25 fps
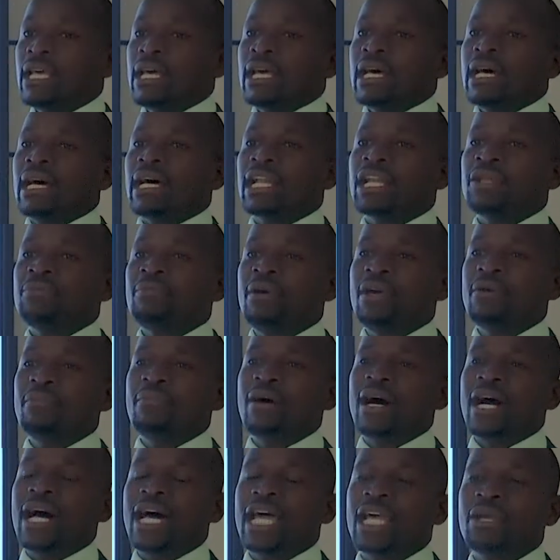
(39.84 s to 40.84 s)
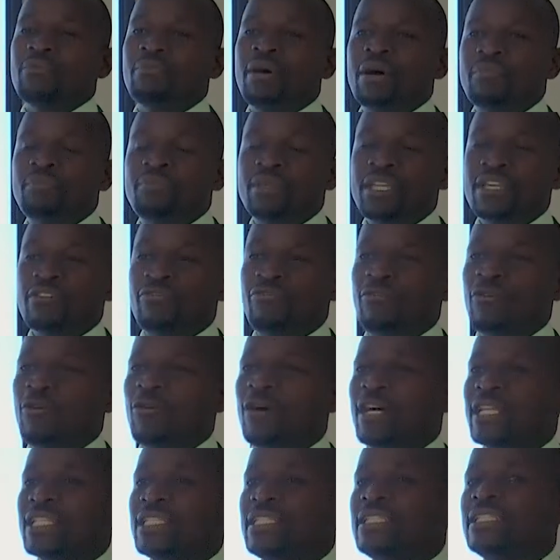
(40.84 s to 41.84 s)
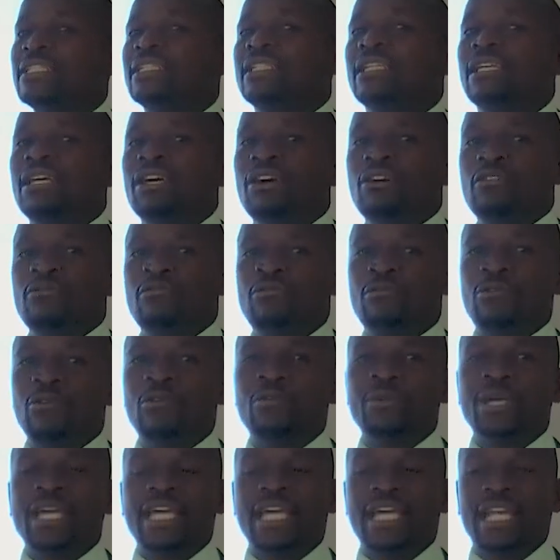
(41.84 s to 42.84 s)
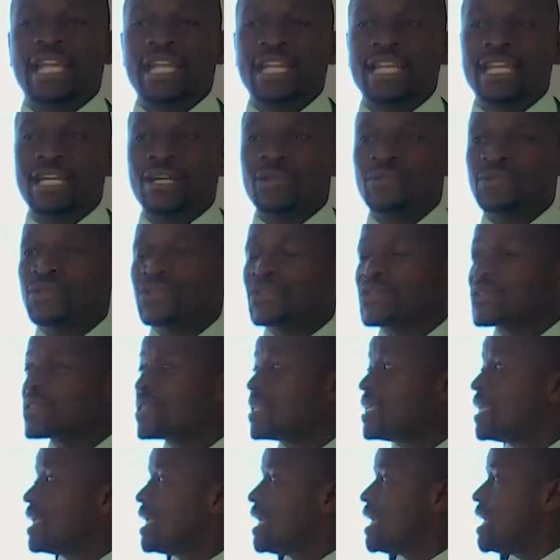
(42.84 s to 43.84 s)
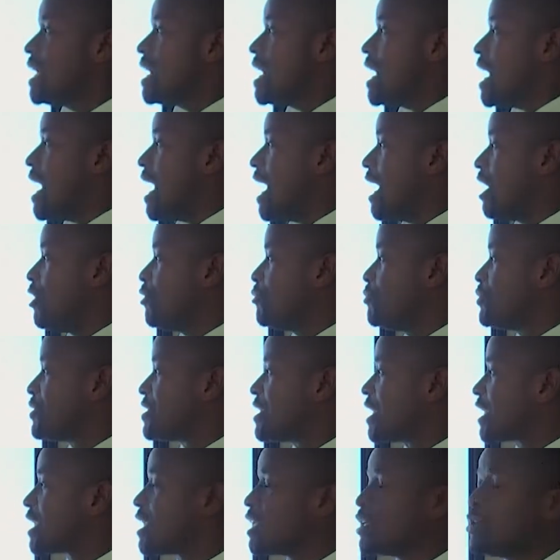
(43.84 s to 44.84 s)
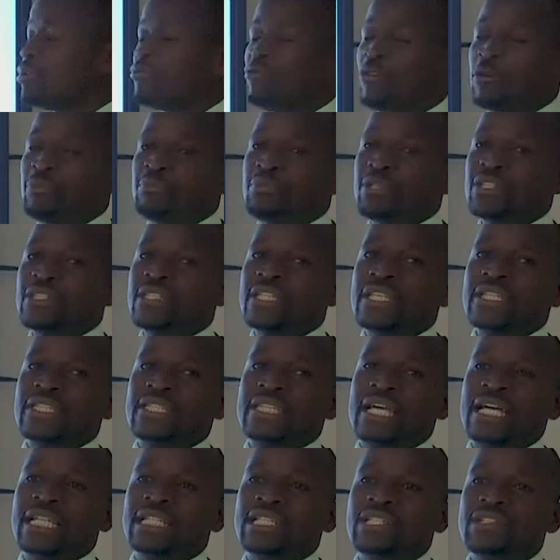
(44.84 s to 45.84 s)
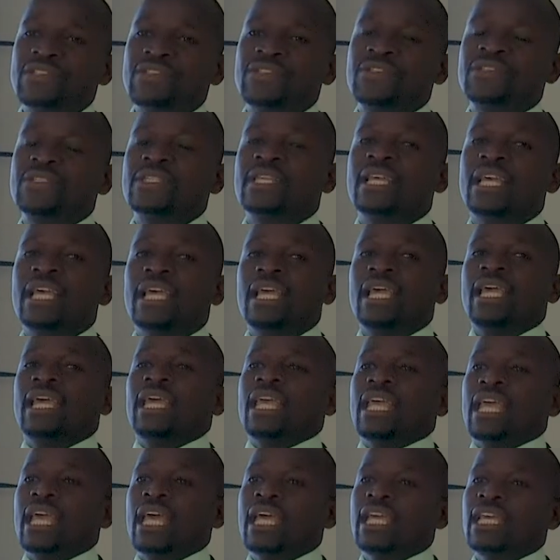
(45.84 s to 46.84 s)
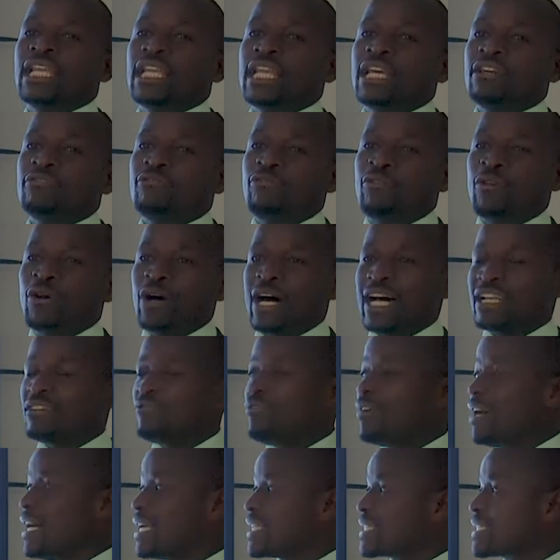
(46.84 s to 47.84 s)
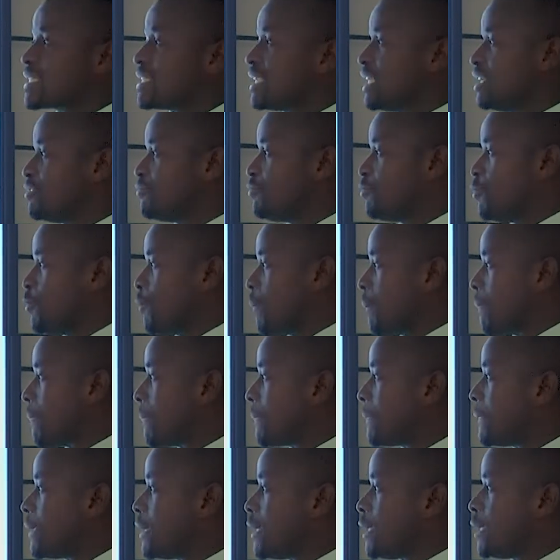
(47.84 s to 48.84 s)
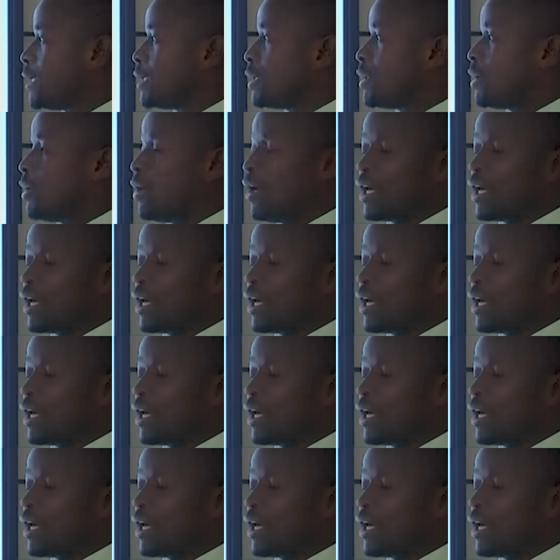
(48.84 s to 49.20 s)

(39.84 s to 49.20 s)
Remember, I am a peer forward from Herend House. I'll be taking you for business studies, A-level, advanced level.